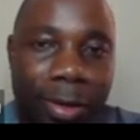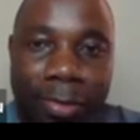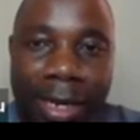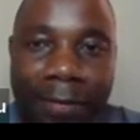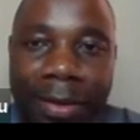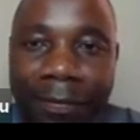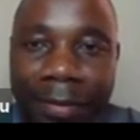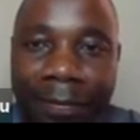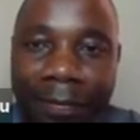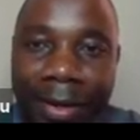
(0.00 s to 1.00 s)
So we have
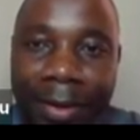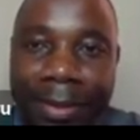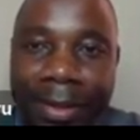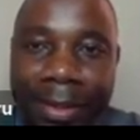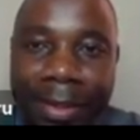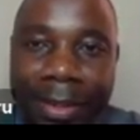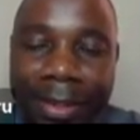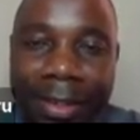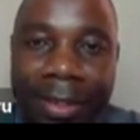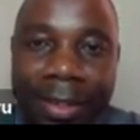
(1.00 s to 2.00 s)
different frames.
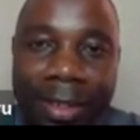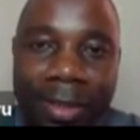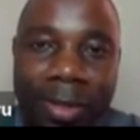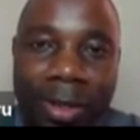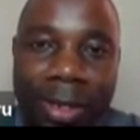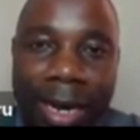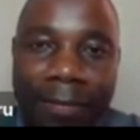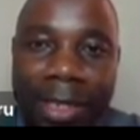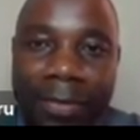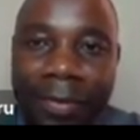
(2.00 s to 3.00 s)
So you have
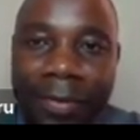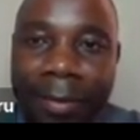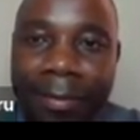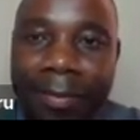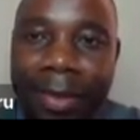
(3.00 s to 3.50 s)
this frame.